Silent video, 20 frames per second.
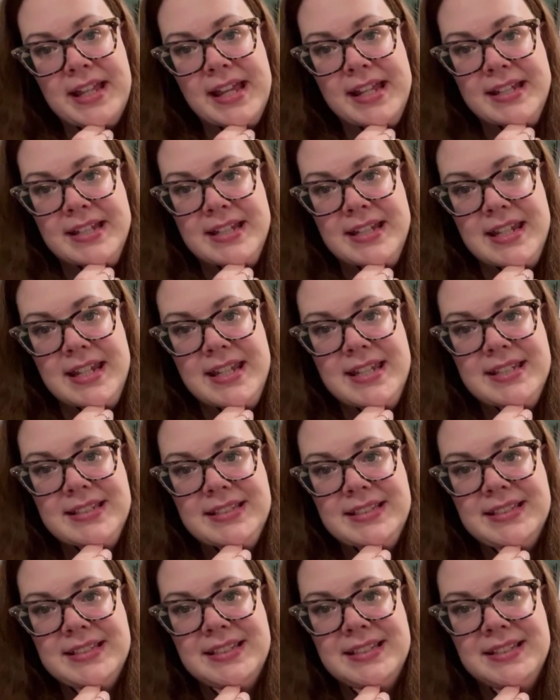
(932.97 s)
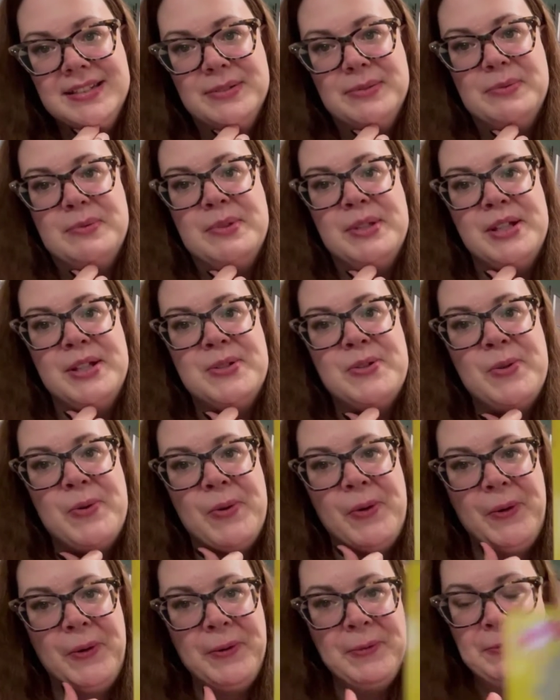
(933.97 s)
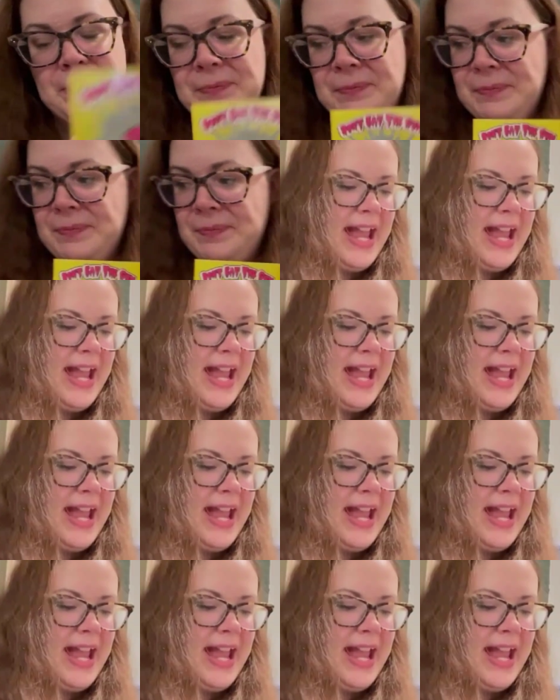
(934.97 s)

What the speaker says: Kennedy's. Really cool.